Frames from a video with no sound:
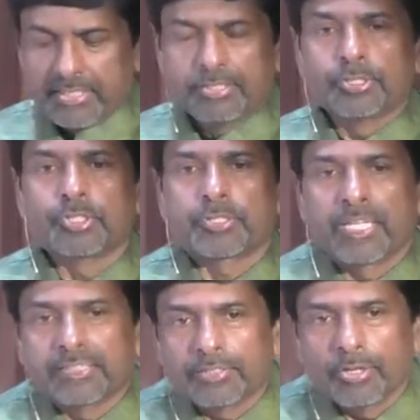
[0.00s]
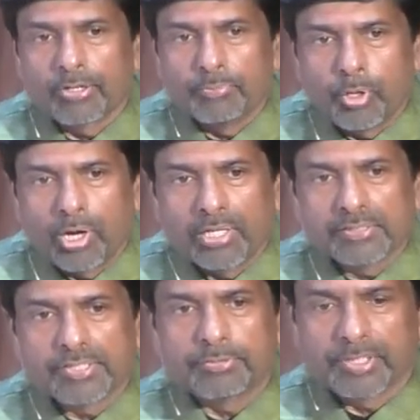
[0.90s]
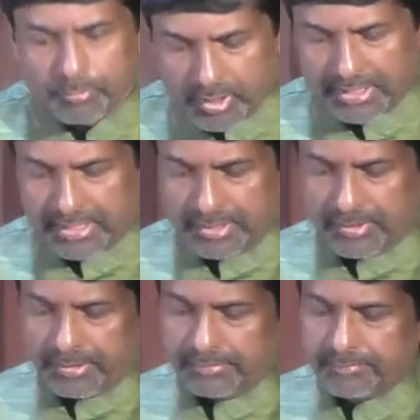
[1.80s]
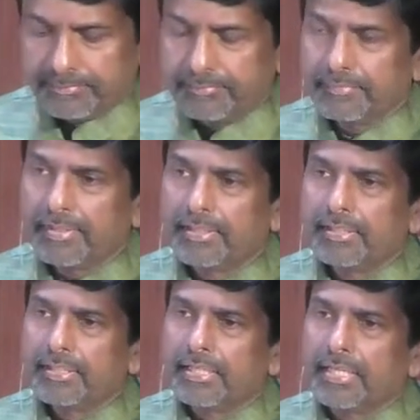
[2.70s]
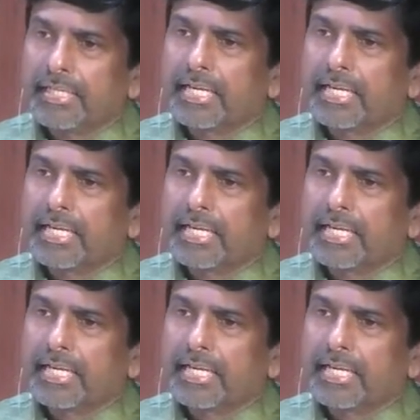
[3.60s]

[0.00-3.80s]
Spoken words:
to strengthen our bonds with one another, a